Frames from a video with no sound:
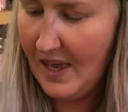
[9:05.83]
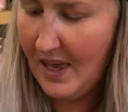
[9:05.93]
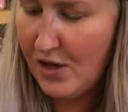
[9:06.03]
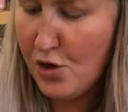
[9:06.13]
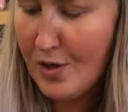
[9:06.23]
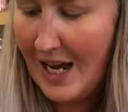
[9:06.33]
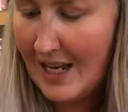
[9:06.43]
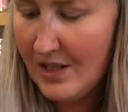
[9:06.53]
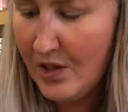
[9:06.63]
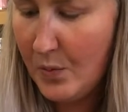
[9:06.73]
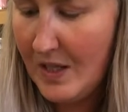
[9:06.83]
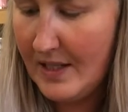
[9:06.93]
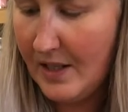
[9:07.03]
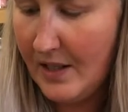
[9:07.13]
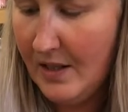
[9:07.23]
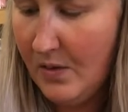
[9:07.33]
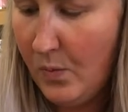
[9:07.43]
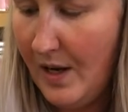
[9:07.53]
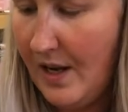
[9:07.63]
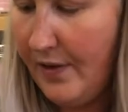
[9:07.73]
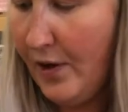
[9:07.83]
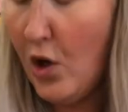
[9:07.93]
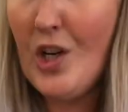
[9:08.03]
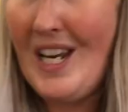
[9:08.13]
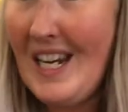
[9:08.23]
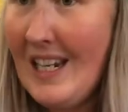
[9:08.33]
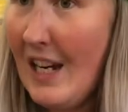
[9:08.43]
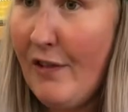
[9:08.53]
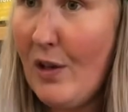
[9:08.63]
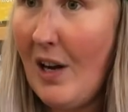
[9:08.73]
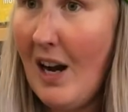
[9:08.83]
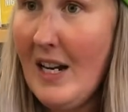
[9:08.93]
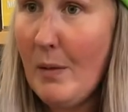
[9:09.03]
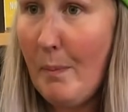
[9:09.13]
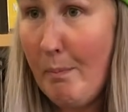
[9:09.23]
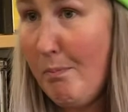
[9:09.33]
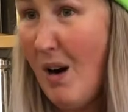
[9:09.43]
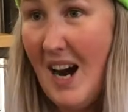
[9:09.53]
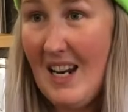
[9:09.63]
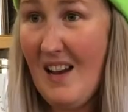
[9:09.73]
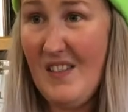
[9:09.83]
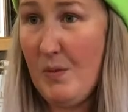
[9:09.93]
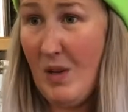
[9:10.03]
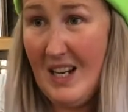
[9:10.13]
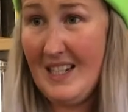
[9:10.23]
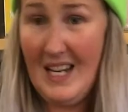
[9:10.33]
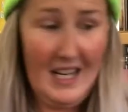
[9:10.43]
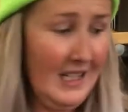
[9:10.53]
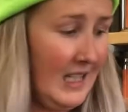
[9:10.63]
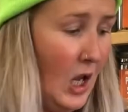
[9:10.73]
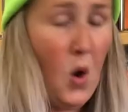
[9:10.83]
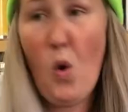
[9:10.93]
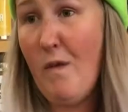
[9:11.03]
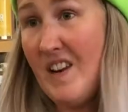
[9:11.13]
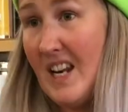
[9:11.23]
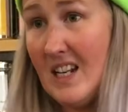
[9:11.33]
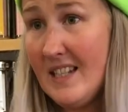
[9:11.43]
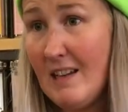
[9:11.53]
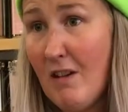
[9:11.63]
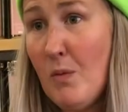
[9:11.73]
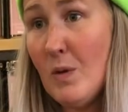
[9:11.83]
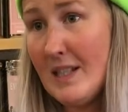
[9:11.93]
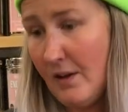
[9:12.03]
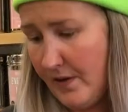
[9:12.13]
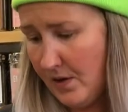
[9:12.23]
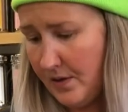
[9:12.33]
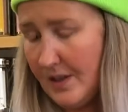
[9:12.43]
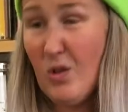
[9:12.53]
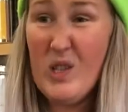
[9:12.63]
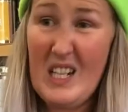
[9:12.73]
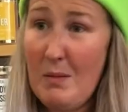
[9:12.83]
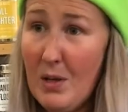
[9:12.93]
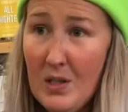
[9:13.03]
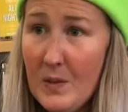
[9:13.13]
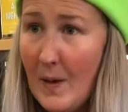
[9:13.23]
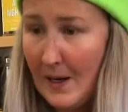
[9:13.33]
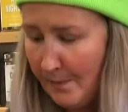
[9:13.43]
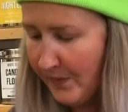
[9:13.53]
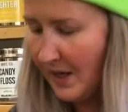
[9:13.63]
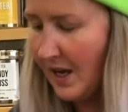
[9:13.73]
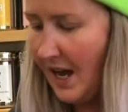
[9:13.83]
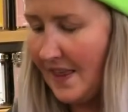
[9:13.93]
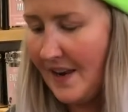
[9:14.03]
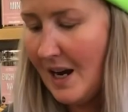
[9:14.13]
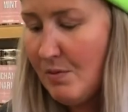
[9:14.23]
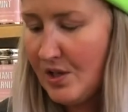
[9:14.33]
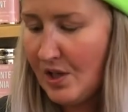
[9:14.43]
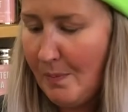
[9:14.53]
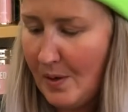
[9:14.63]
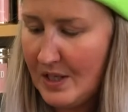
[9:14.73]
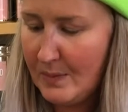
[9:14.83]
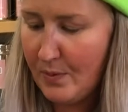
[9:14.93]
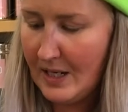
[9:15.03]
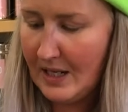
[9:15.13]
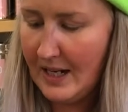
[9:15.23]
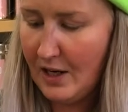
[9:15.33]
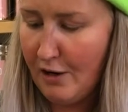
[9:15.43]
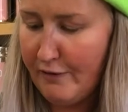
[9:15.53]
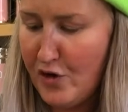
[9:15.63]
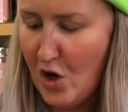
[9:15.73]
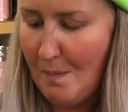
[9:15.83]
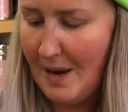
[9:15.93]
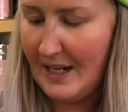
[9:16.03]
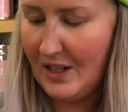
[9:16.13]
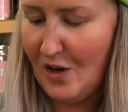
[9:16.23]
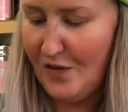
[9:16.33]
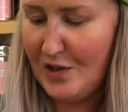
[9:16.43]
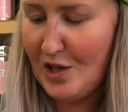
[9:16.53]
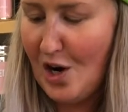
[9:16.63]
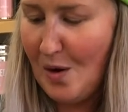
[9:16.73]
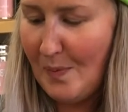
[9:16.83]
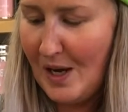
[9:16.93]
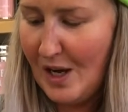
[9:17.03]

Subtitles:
You can sweeten with honey if you like. I like this one as it is, or vanilla syrup, we sell those, or cinnamon as well. And then I'm just going to put a sprinkling of nutmeg on the top.